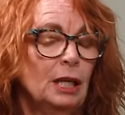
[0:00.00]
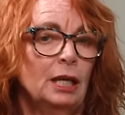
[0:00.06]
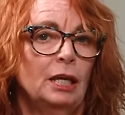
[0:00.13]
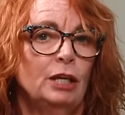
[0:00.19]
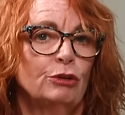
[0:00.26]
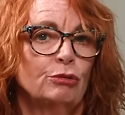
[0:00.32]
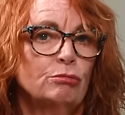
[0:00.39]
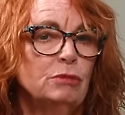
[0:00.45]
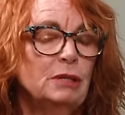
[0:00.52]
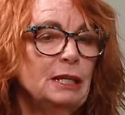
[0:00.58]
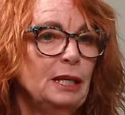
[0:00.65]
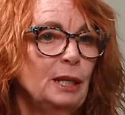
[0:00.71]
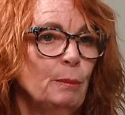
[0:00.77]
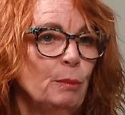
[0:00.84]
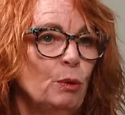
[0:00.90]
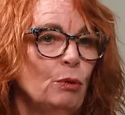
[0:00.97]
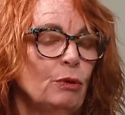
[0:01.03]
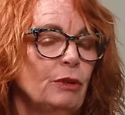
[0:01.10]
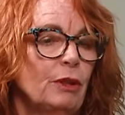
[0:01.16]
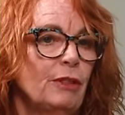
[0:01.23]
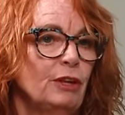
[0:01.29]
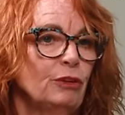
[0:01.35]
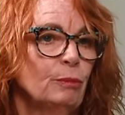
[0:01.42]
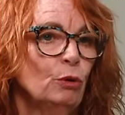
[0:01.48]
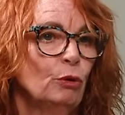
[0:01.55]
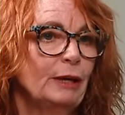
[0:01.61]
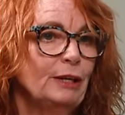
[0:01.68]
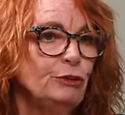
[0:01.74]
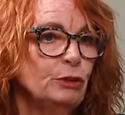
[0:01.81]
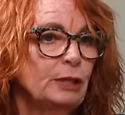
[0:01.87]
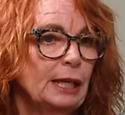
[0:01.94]
It's really important that there's more
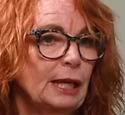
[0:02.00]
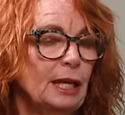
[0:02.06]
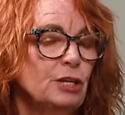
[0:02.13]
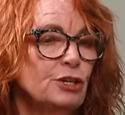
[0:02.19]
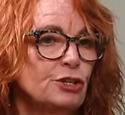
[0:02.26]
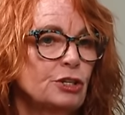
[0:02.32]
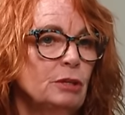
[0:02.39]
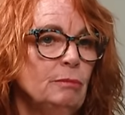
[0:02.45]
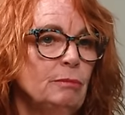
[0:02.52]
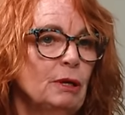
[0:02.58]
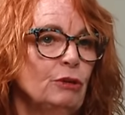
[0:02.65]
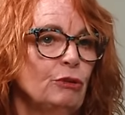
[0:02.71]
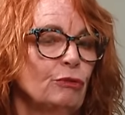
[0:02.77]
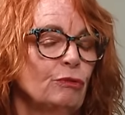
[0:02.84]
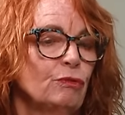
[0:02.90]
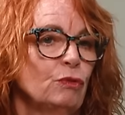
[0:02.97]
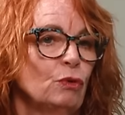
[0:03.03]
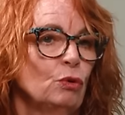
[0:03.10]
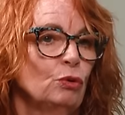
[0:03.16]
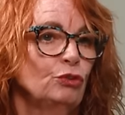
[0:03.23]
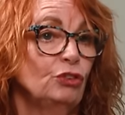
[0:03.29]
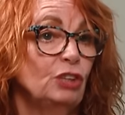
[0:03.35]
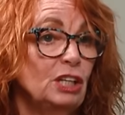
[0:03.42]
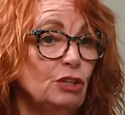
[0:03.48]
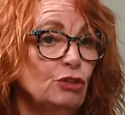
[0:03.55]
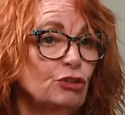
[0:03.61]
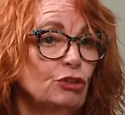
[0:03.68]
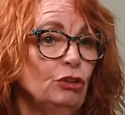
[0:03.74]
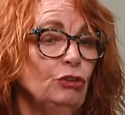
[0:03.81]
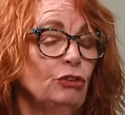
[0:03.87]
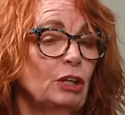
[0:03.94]
education, both for
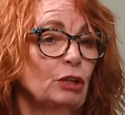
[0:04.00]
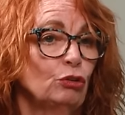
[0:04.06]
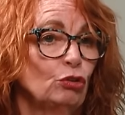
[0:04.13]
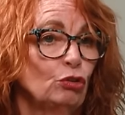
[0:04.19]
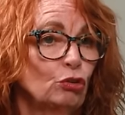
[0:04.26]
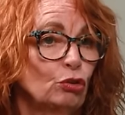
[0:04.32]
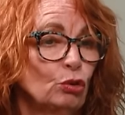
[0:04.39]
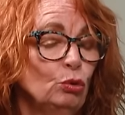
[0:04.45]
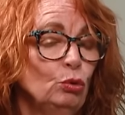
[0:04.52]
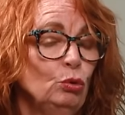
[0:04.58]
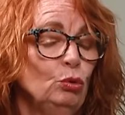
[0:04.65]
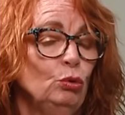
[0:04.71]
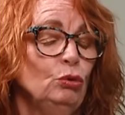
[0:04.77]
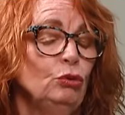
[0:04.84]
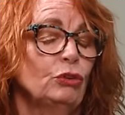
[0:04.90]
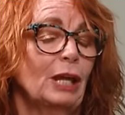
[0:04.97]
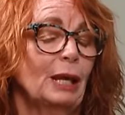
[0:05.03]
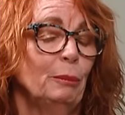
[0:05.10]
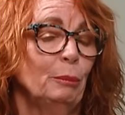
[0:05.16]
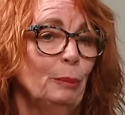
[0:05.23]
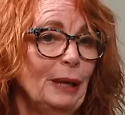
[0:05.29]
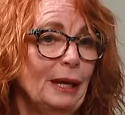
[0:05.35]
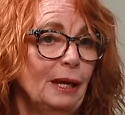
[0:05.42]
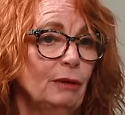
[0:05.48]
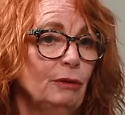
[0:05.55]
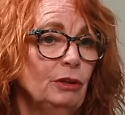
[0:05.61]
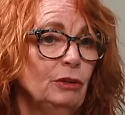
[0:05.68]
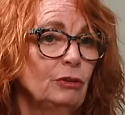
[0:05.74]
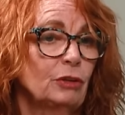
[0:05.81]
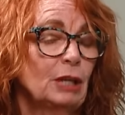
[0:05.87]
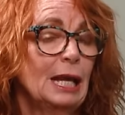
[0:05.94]
teachers and schools and
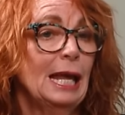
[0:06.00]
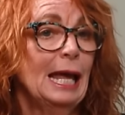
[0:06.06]
parents,